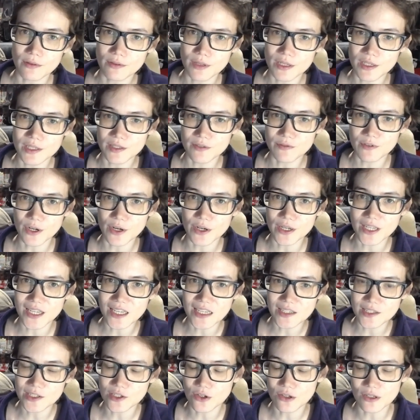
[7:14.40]
These are very
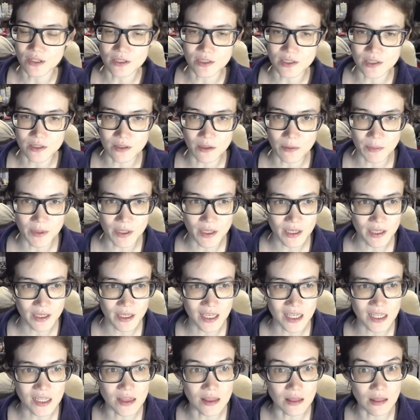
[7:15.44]
easy on his stomach.
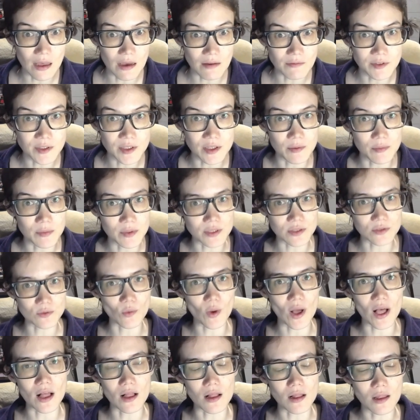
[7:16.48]
He loves them as
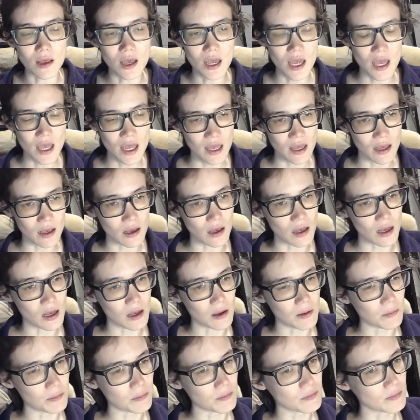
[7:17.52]
well.
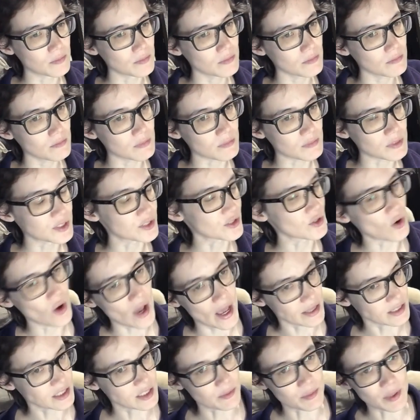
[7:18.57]
He's got
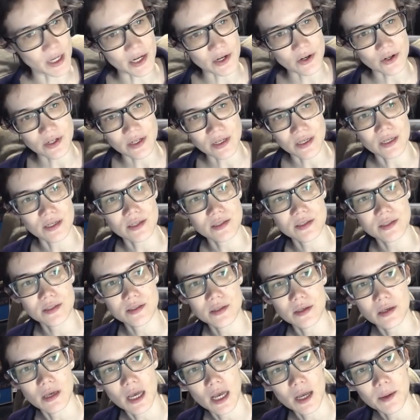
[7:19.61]
antibiotics.
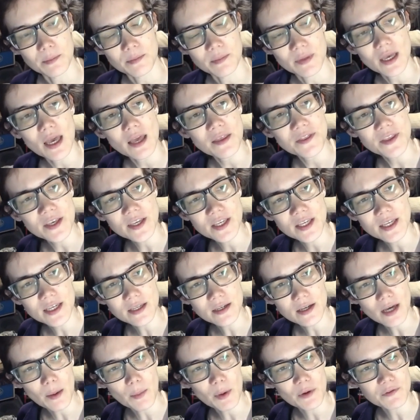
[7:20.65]
I think he can
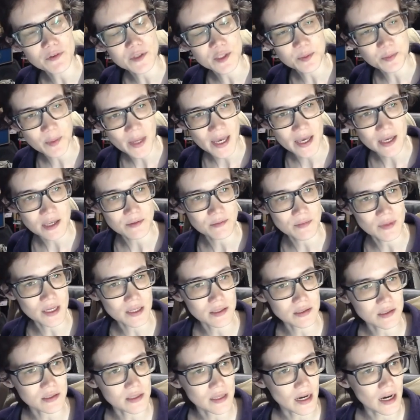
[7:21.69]
come off his pain
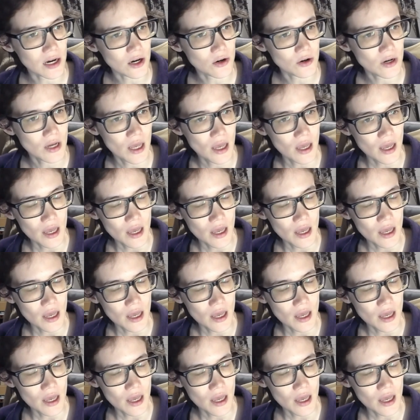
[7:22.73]
meds now.